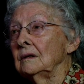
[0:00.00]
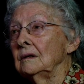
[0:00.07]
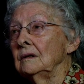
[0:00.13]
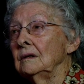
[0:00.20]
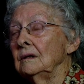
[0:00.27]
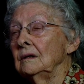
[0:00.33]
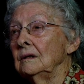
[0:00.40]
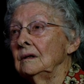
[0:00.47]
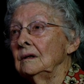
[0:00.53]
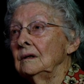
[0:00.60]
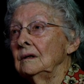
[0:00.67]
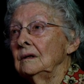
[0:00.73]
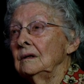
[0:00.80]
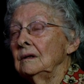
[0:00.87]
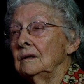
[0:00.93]

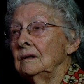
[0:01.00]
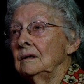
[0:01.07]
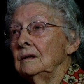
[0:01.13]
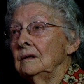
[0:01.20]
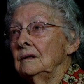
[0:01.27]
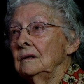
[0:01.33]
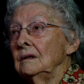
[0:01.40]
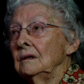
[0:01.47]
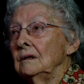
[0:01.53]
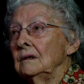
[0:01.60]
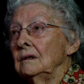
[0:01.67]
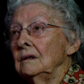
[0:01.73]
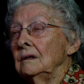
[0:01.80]
(silence)